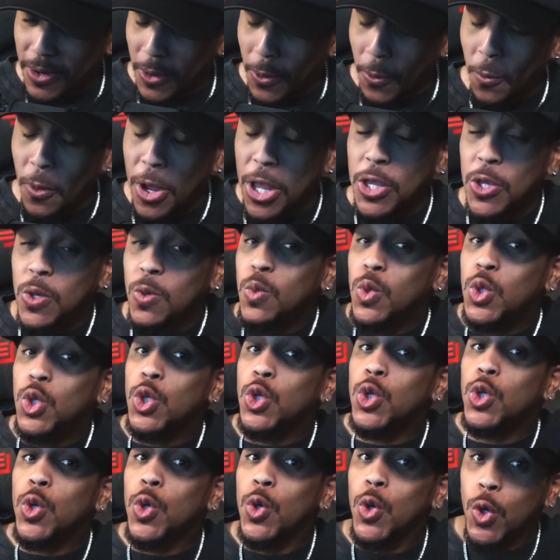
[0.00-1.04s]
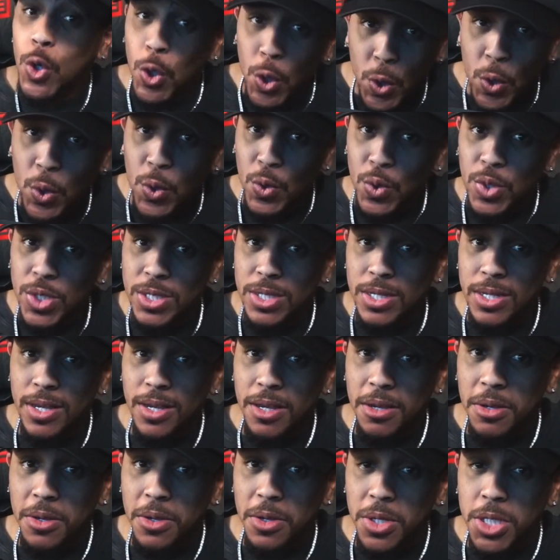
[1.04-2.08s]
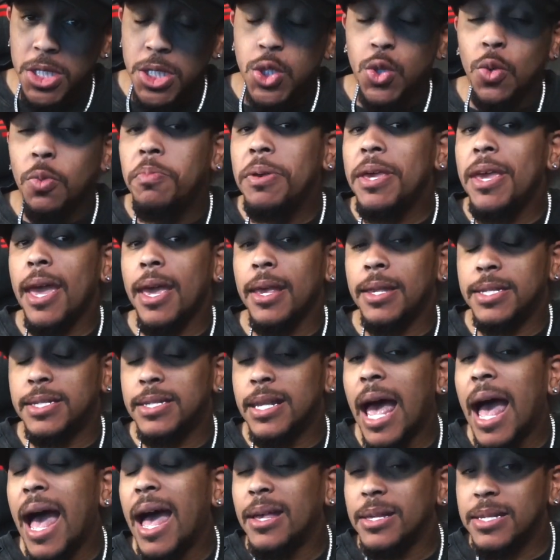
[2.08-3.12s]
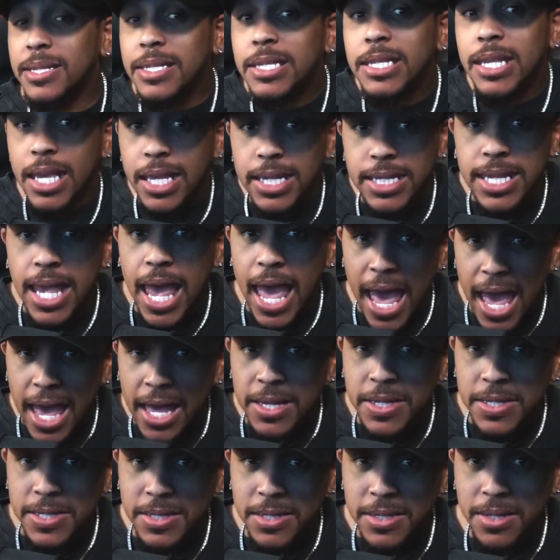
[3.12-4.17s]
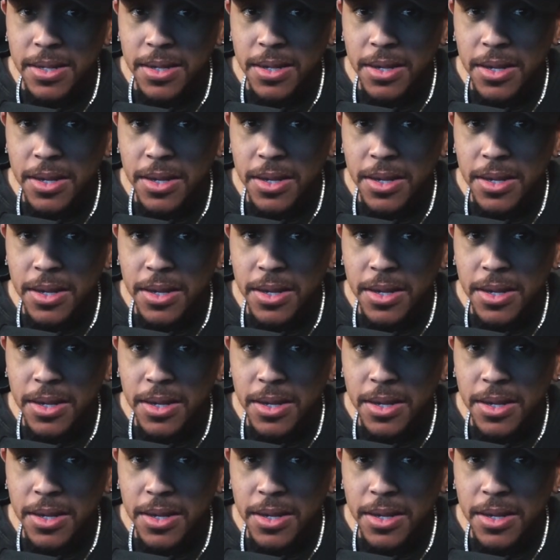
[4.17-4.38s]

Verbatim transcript: when you choose to be a size six X,